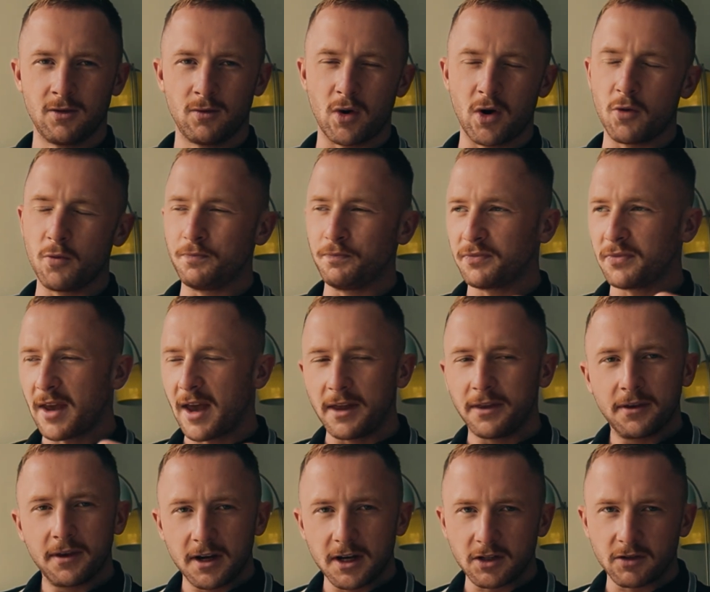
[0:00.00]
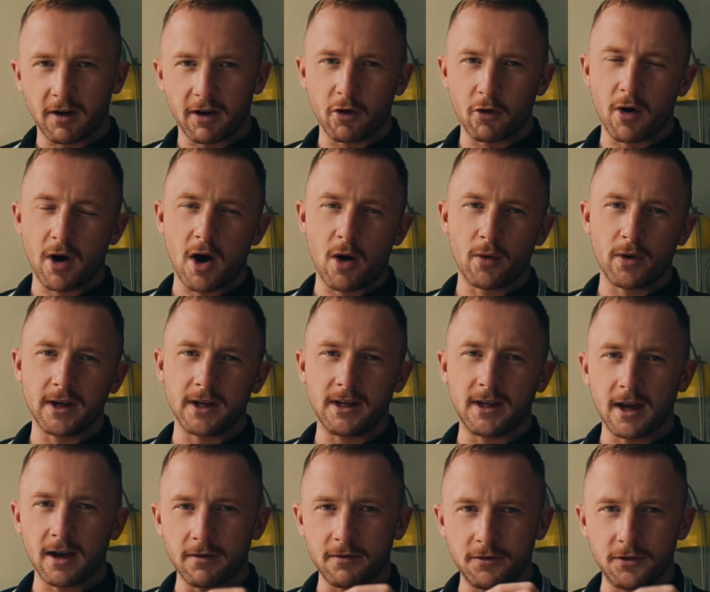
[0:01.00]
Well, in today's video, I want to
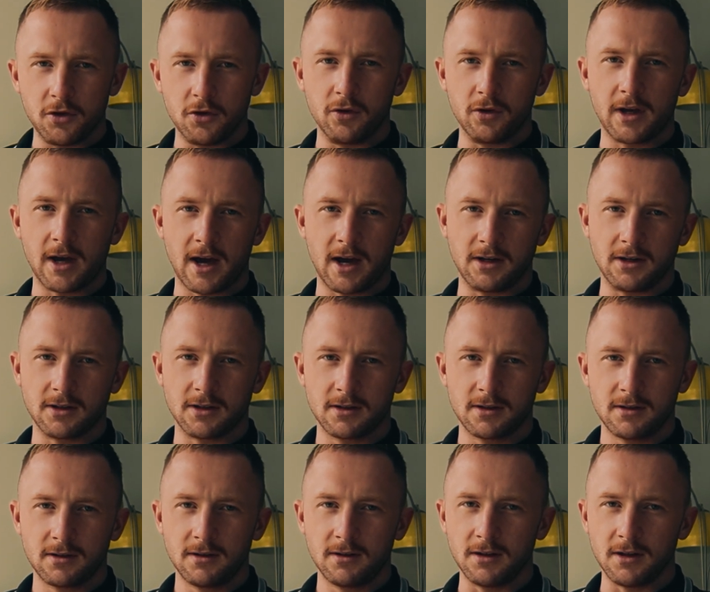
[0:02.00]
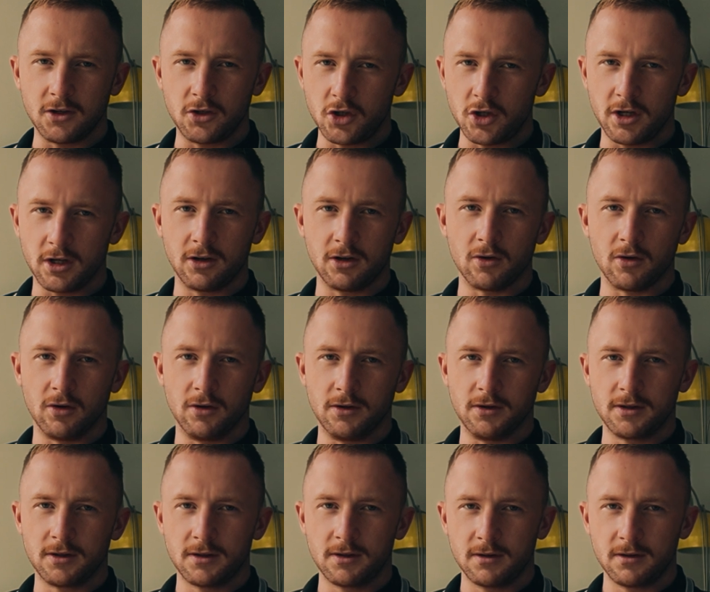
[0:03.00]
give you guys the cheat
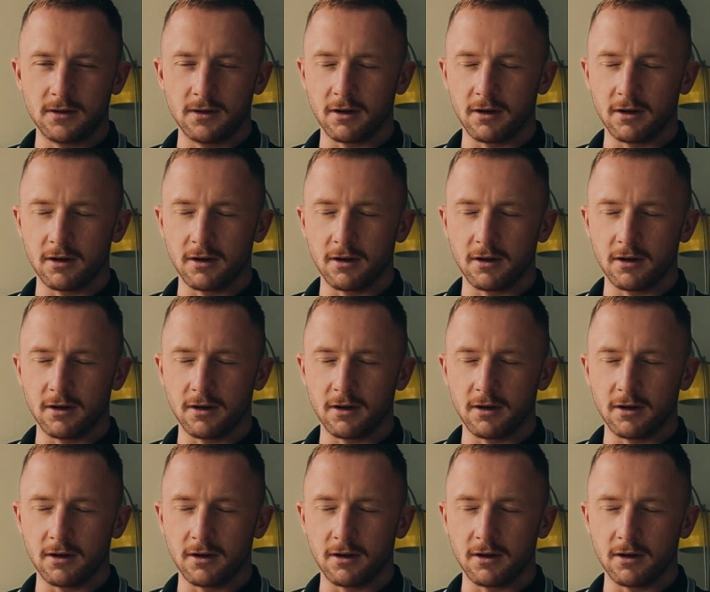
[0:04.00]
codes,